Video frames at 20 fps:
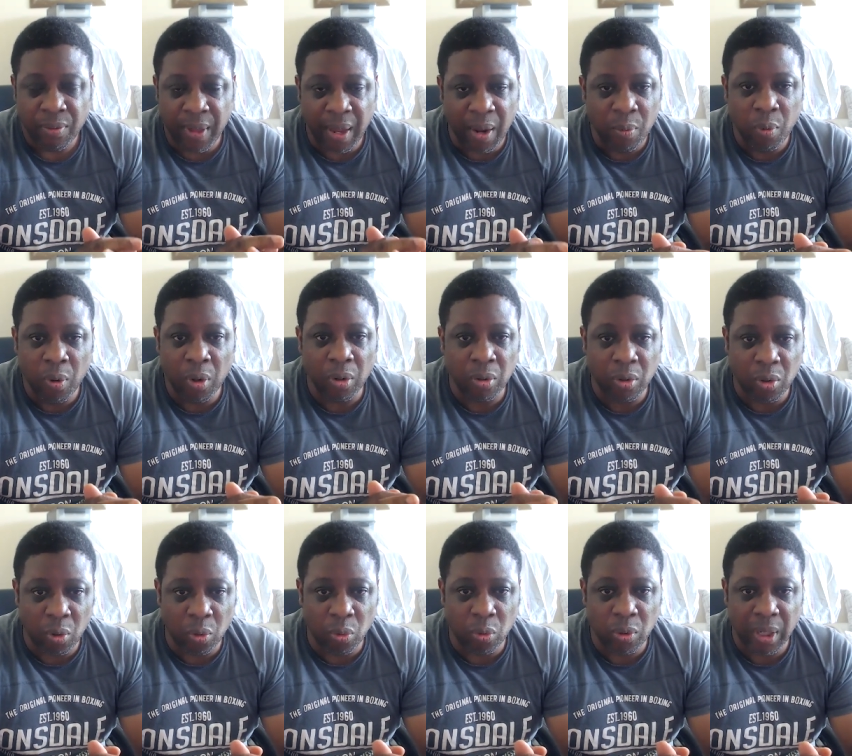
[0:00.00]
they weren't
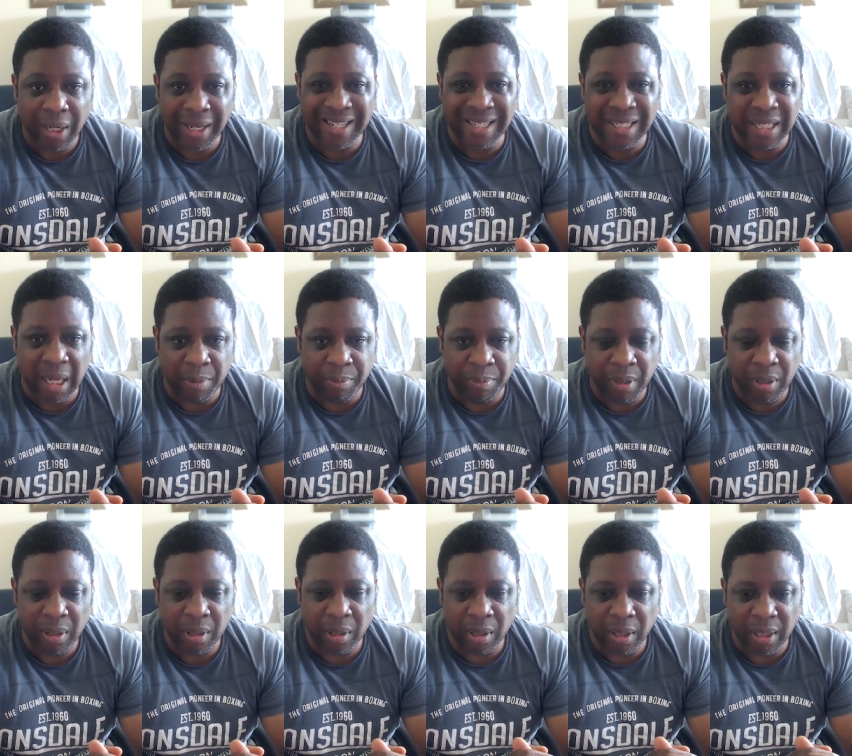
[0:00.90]
called
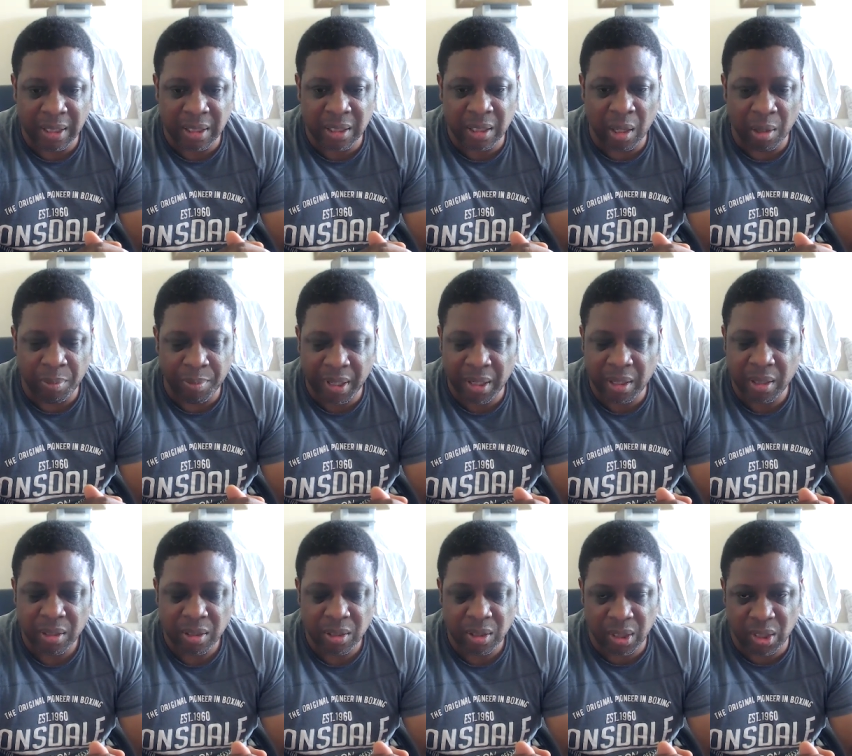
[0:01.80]

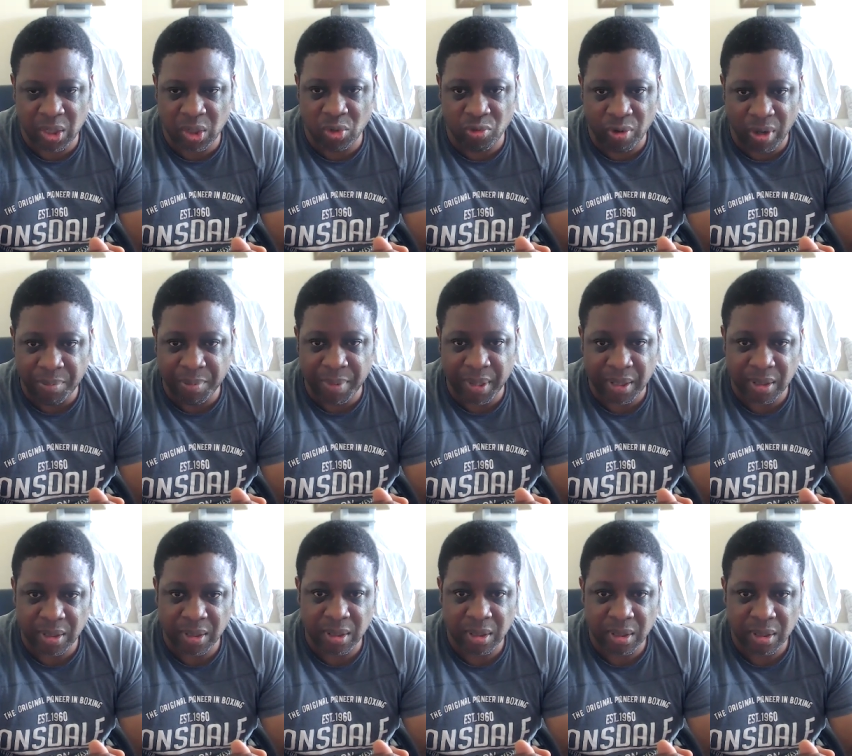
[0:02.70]
Islamic
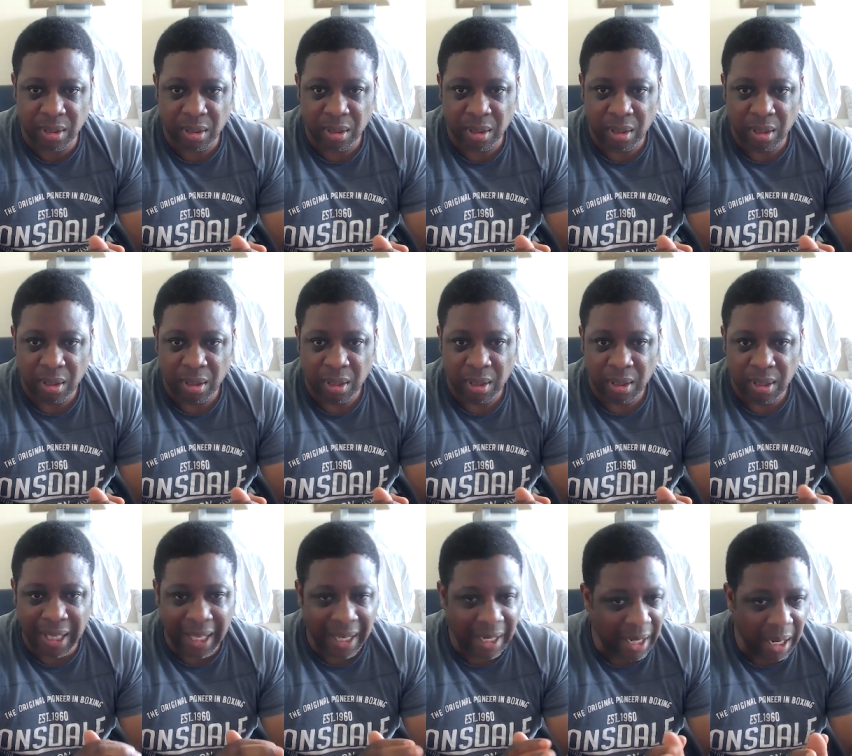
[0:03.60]
extremists.
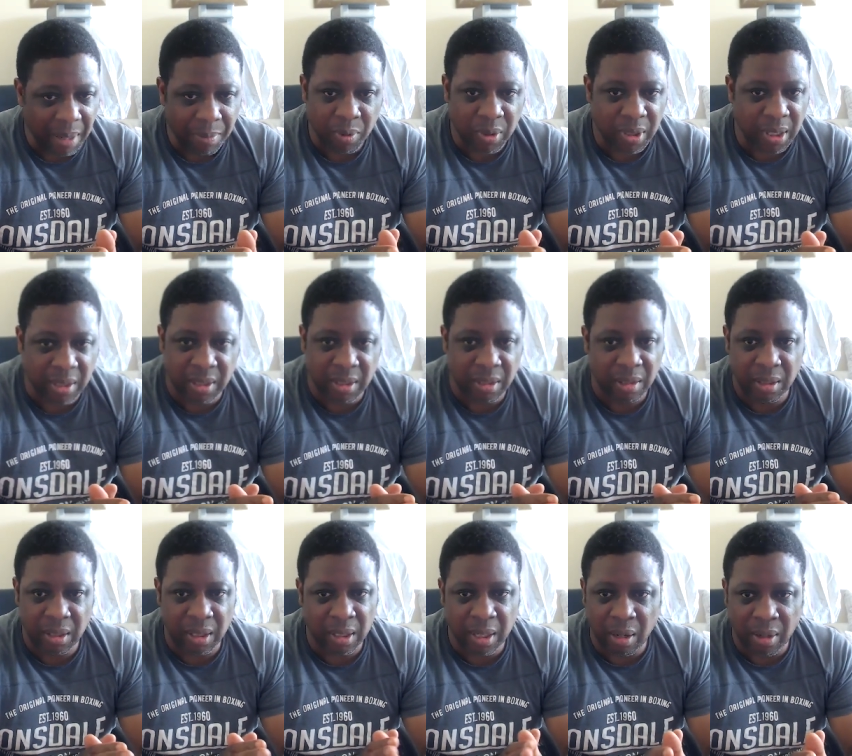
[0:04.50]
That label
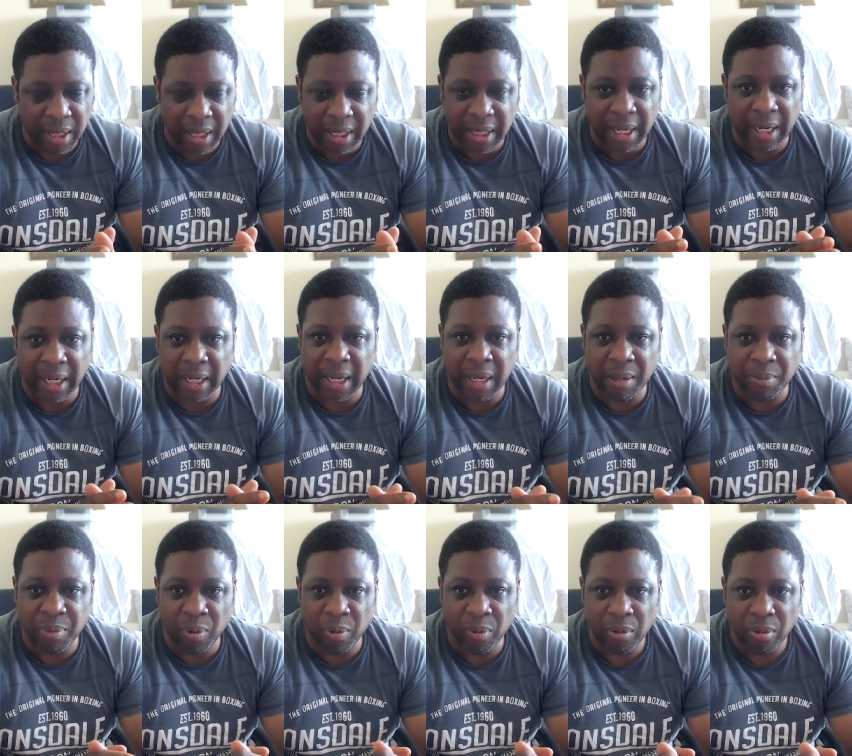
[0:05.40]
doesn't, they don't get that
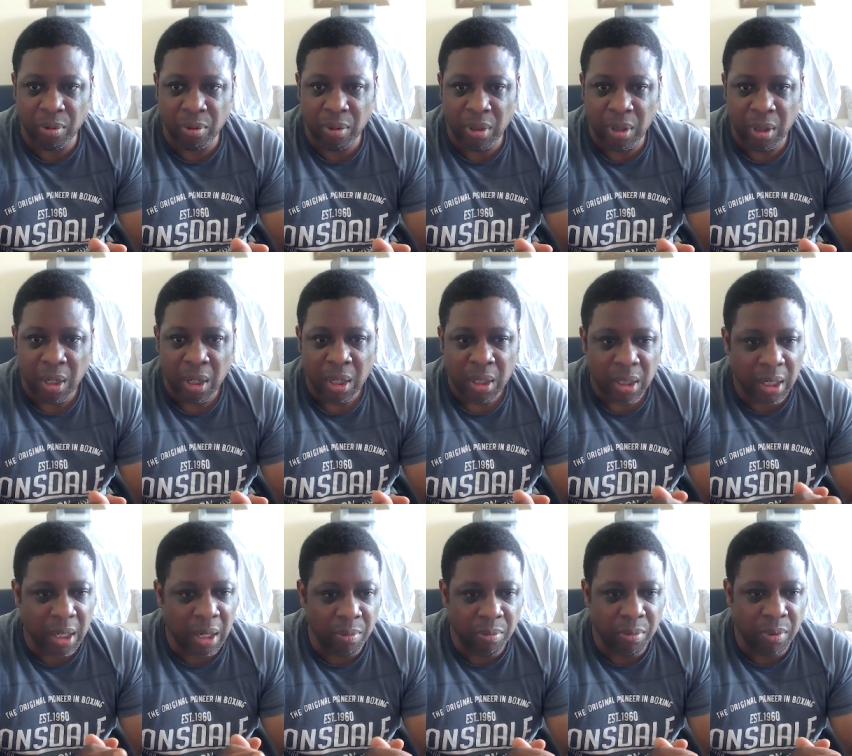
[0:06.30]
label.
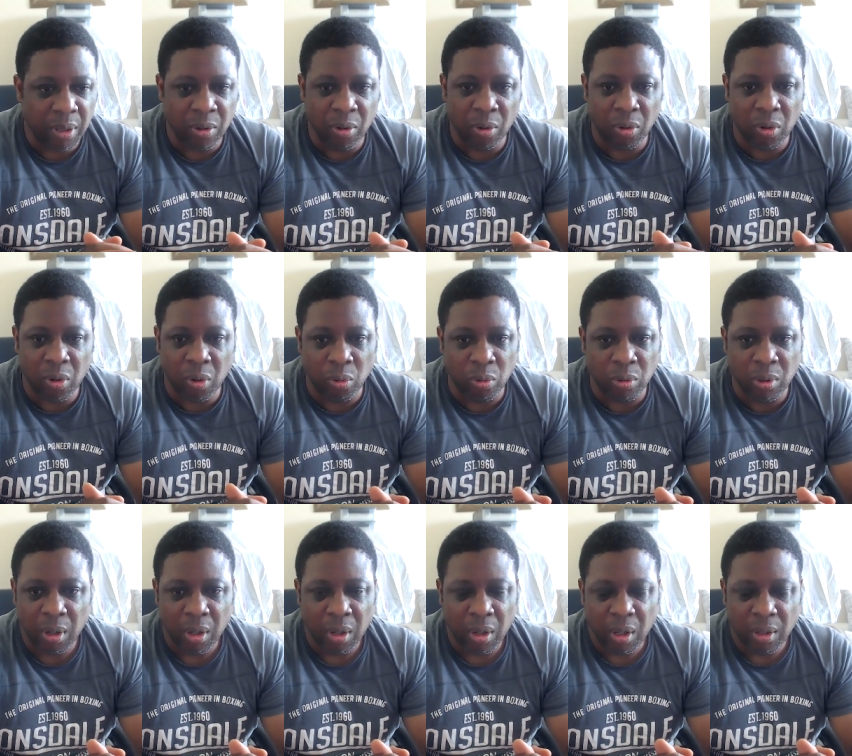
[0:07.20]
They're not
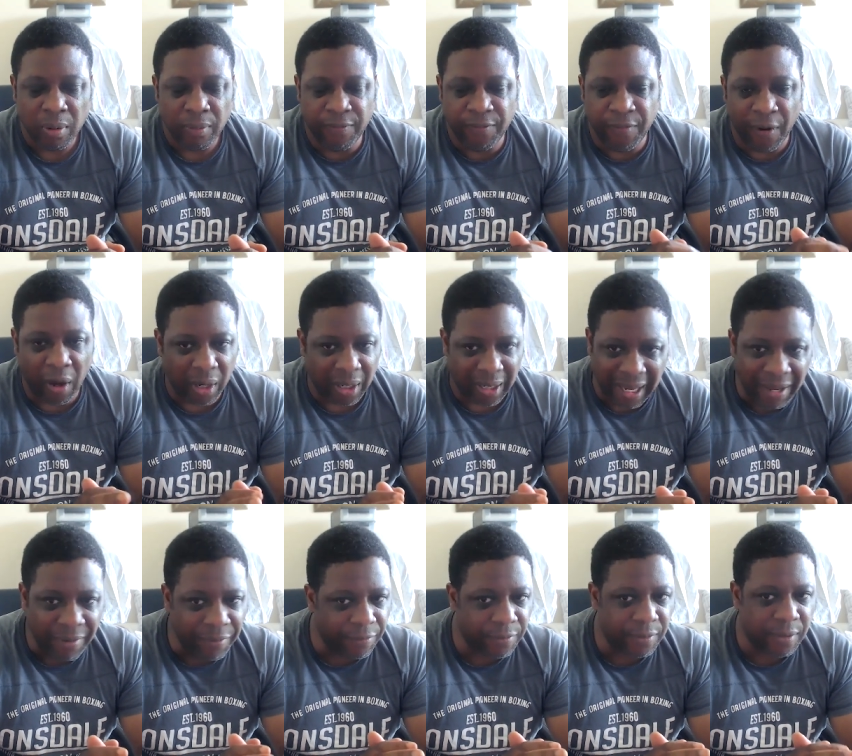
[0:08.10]
called far
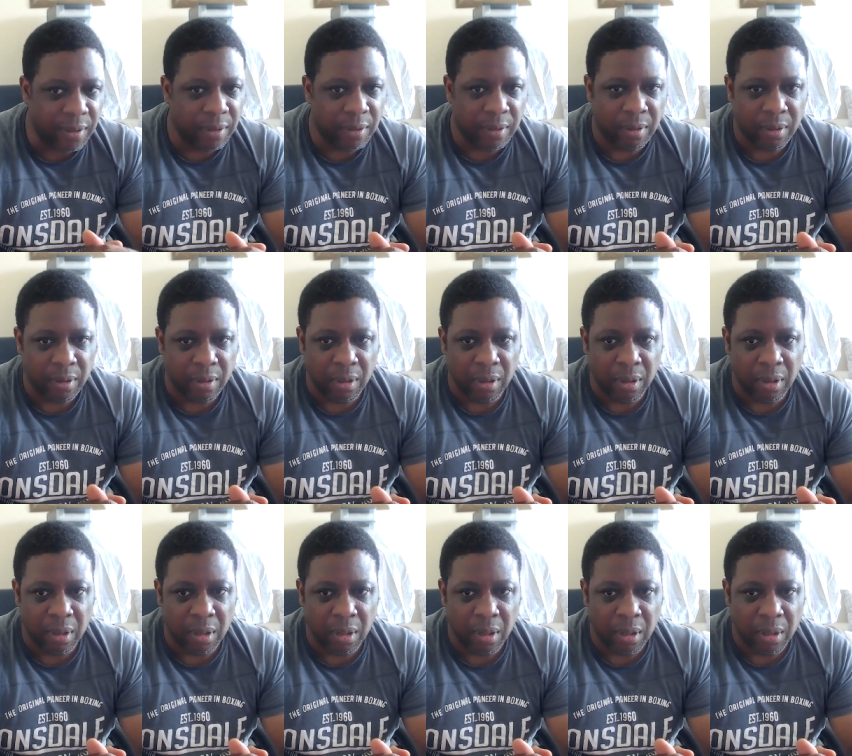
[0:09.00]
left.
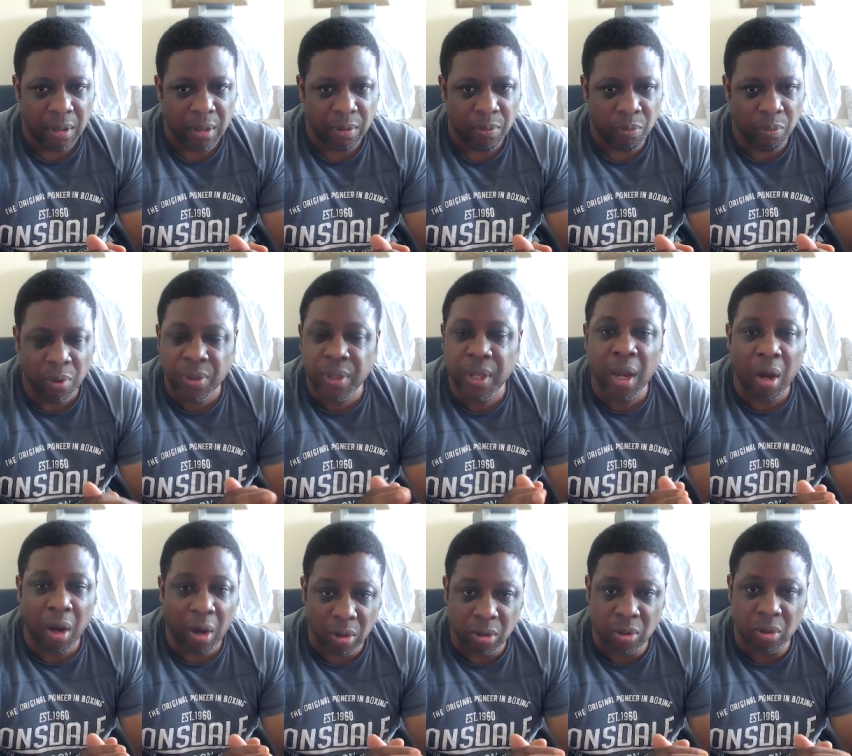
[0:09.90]
What they
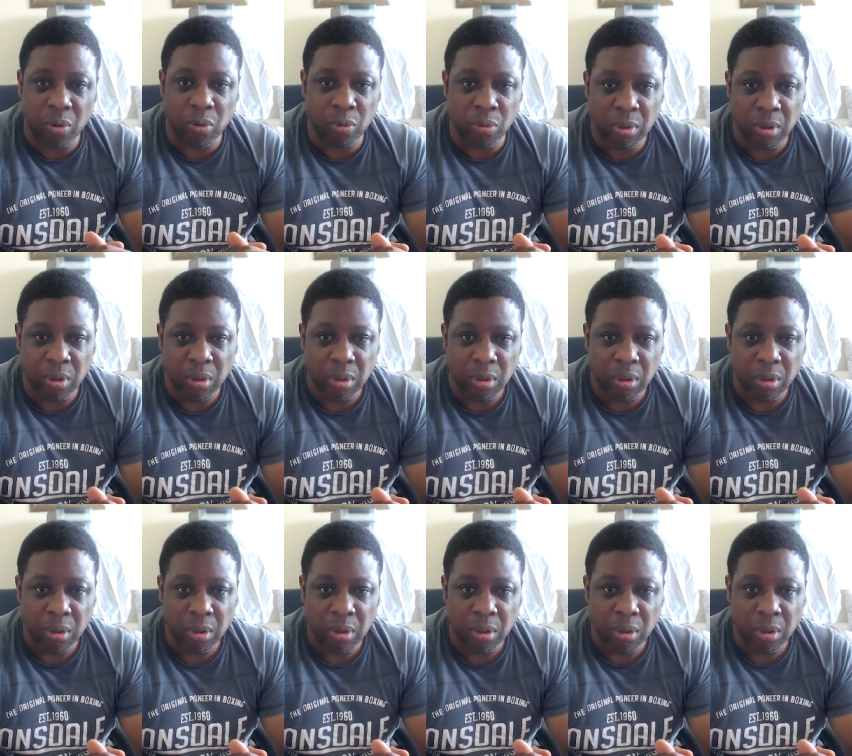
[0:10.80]
are called